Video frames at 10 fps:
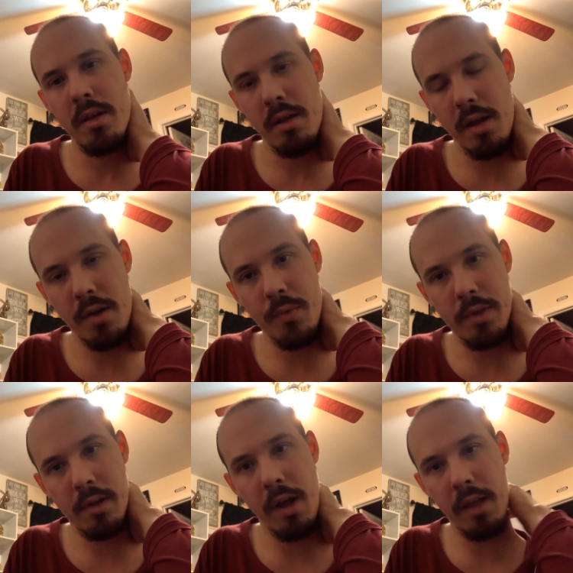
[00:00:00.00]
uh,
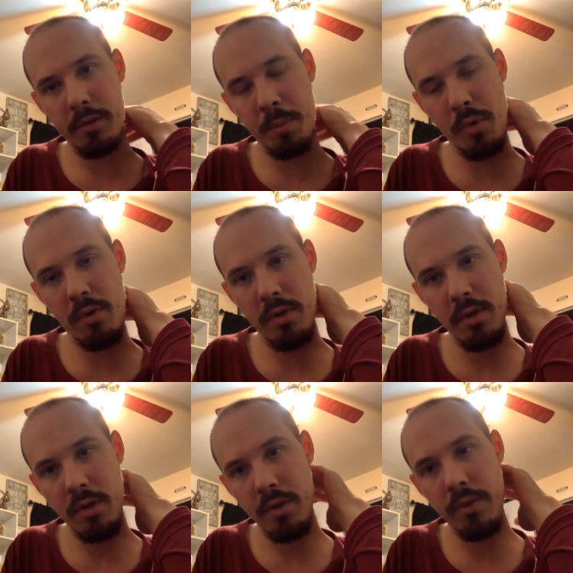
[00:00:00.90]
with the gospel.
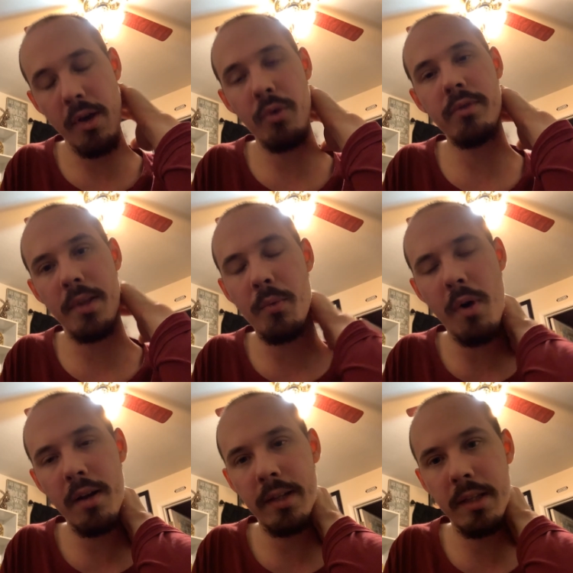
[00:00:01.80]
Those that
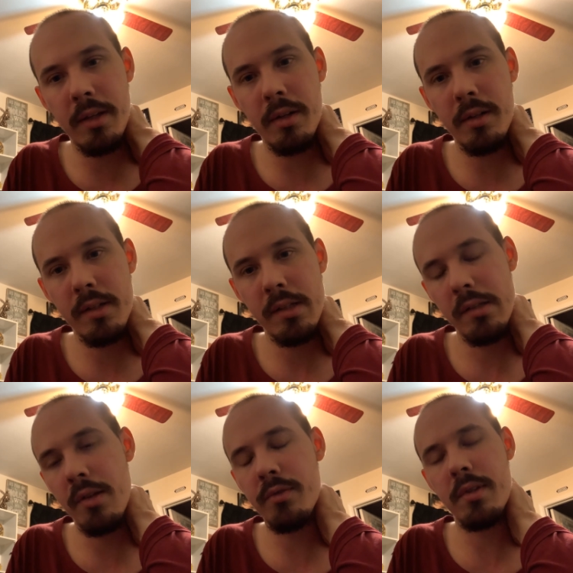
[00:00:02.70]
want to hear,
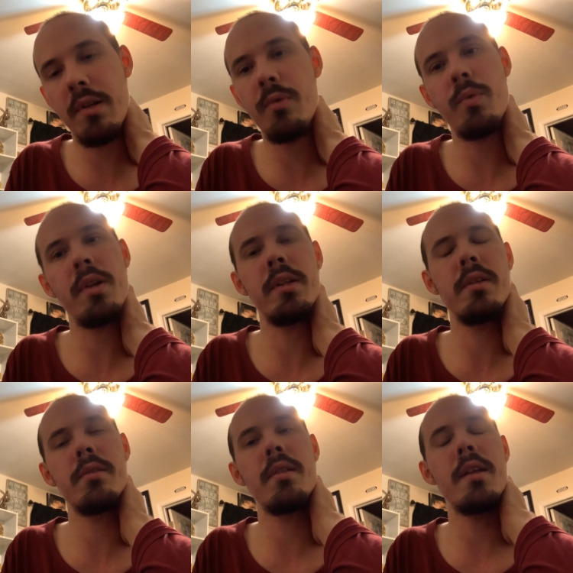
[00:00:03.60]
and those that don't want to
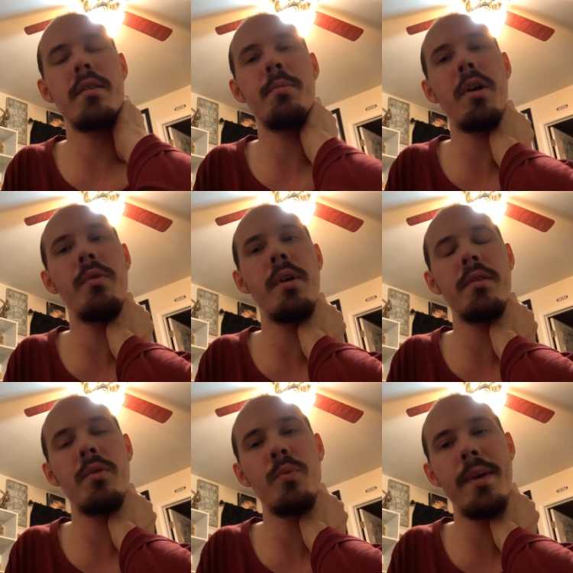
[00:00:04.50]
hear, let them go on
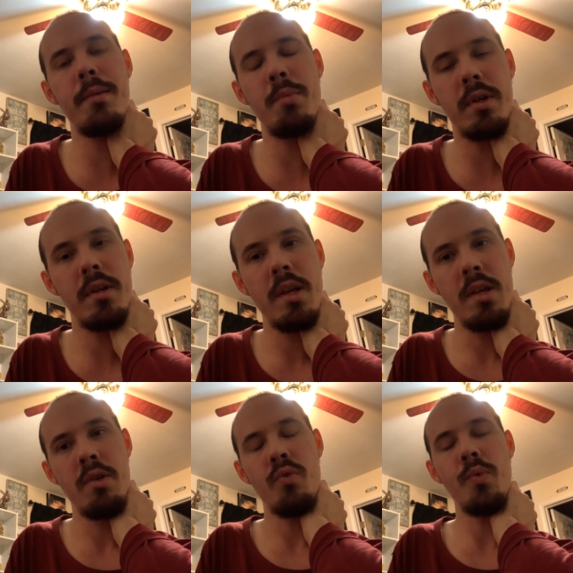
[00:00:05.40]
their way. But
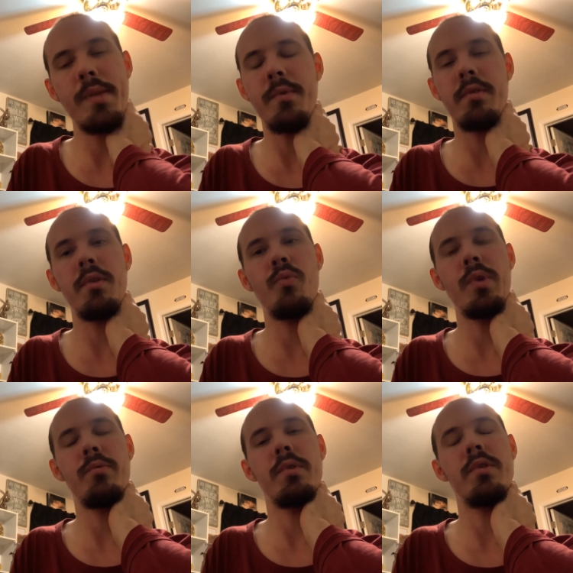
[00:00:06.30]
we would
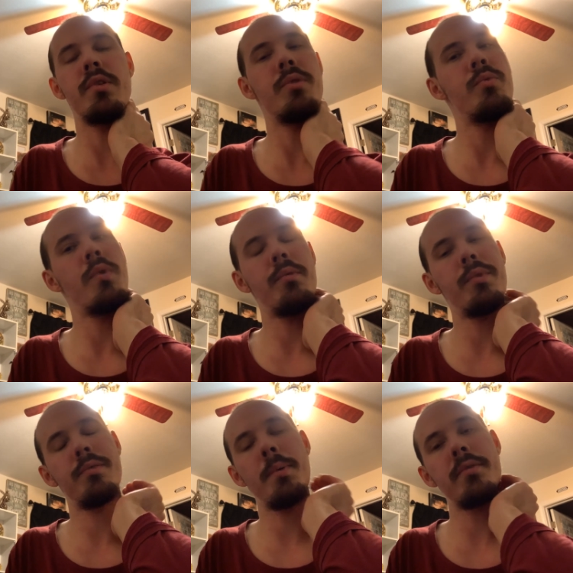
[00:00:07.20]
we would do what
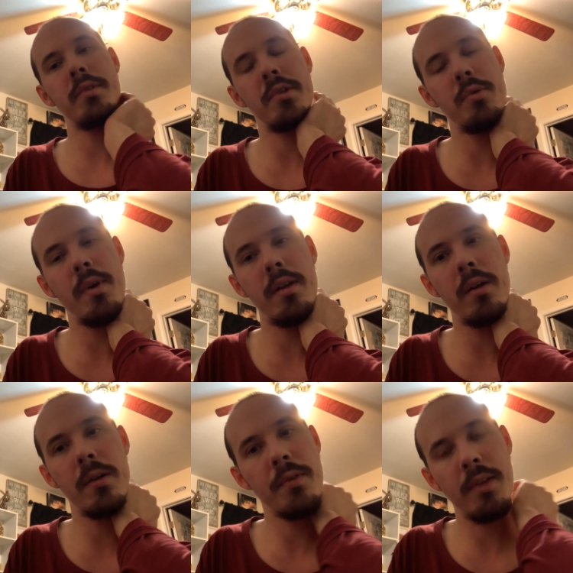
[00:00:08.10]
we're supposed to do on
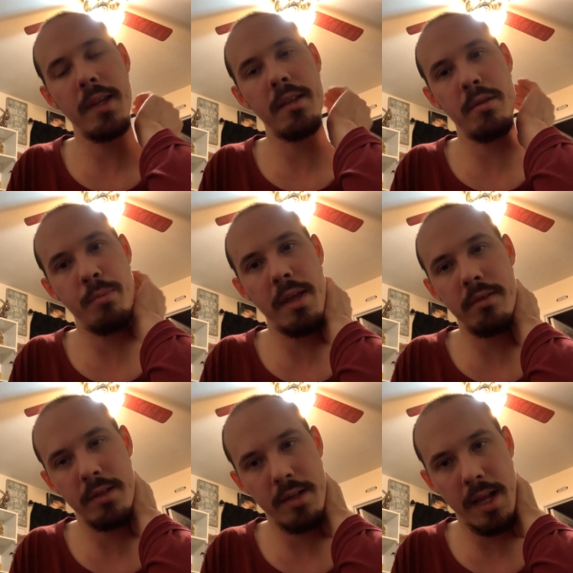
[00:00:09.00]
earth and get the
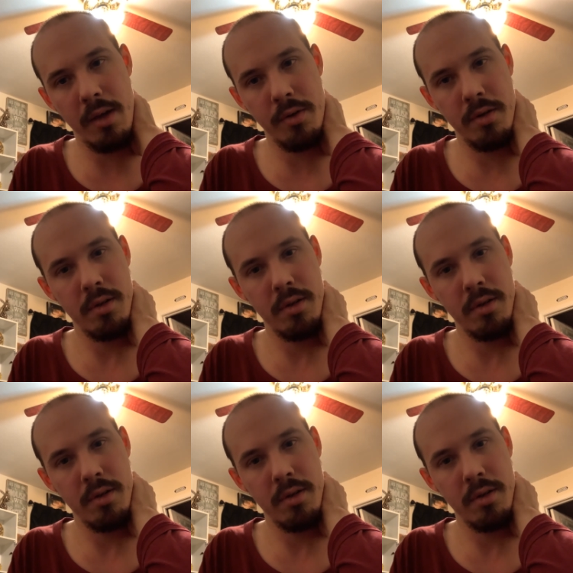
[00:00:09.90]
message out.